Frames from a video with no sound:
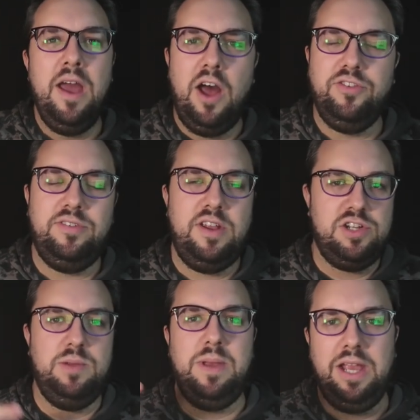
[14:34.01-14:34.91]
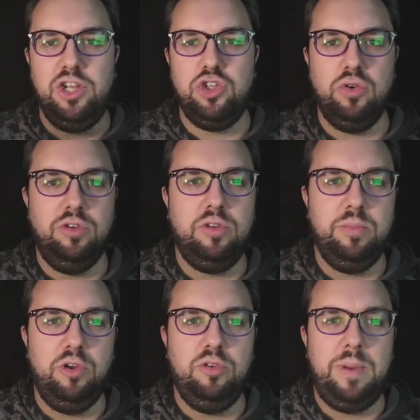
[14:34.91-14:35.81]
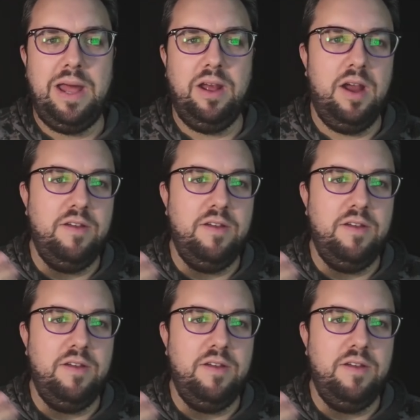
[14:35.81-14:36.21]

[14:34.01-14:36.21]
as essentially being insurance to Bruce Banner.